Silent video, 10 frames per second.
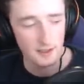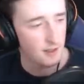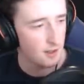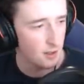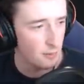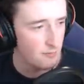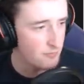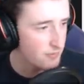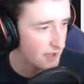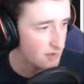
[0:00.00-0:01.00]
Um,
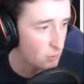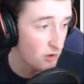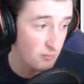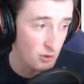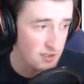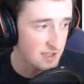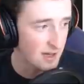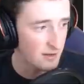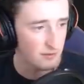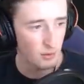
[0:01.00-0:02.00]
that is worth pointing
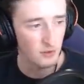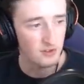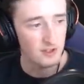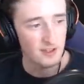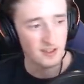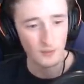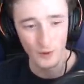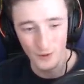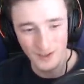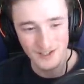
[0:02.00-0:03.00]
out. And of course, the
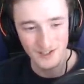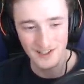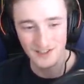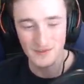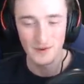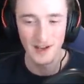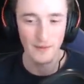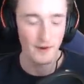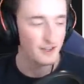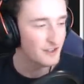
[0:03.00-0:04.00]
more win trades, the more
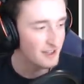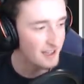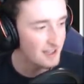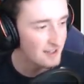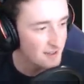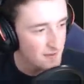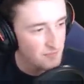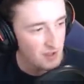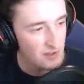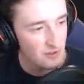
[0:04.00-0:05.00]
MMR you can gain.
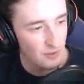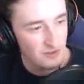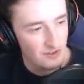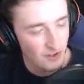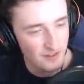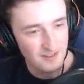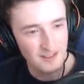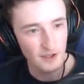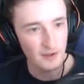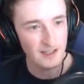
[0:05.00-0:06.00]
So it's not,
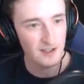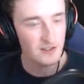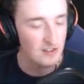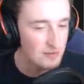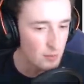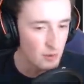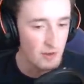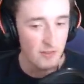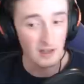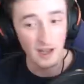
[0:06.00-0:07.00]
you know, inconceivable
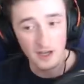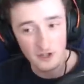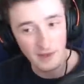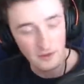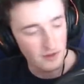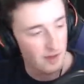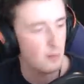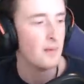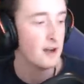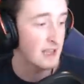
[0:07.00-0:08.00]
that the large amount of
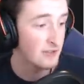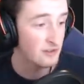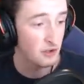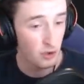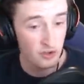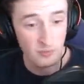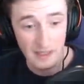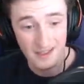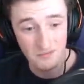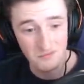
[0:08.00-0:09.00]
MMR gains could have
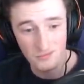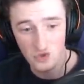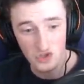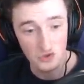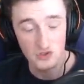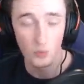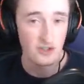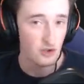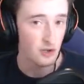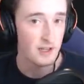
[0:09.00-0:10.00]
been due to
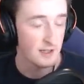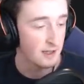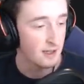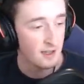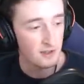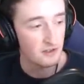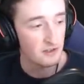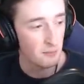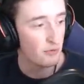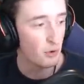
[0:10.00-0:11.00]
win trading in
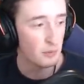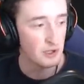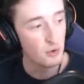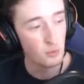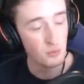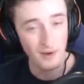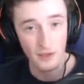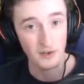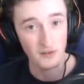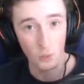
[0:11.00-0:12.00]
some form, you know,
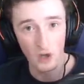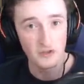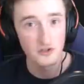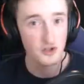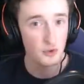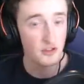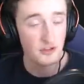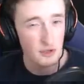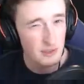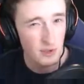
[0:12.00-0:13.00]
whether it's one, two,
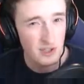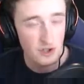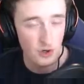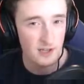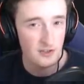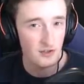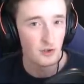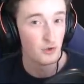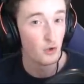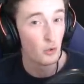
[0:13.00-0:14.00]
three win trades
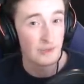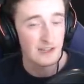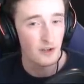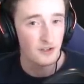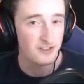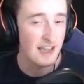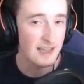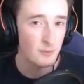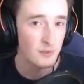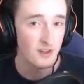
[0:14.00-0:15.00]
on normally lost
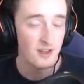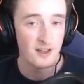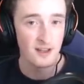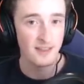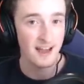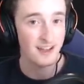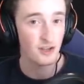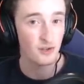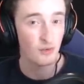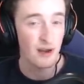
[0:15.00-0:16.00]
games, that
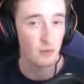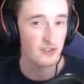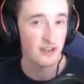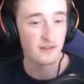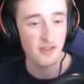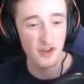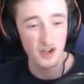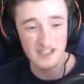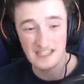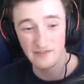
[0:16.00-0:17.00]
could represent
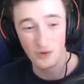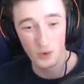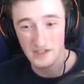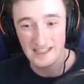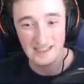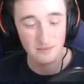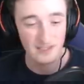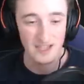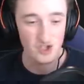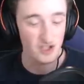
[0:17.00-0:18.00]
30, 40,
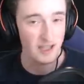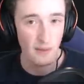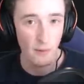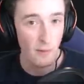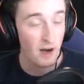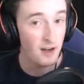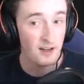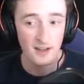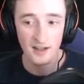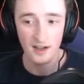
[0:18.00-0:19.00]
potentially MMR
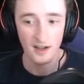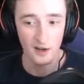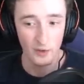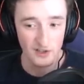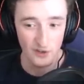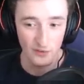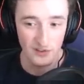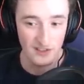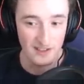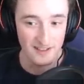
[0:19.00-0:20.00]
uh, which
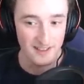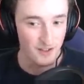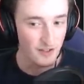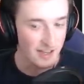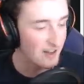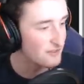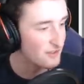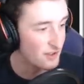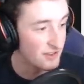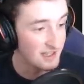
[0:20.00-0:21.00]
obviously could account
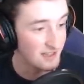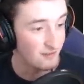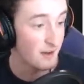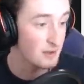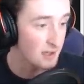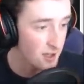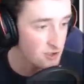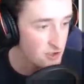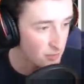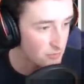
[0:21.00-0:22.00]
for the very large
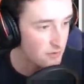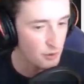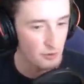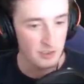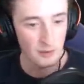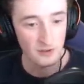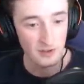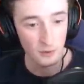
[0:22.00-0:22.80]
jumps that Proneo was able to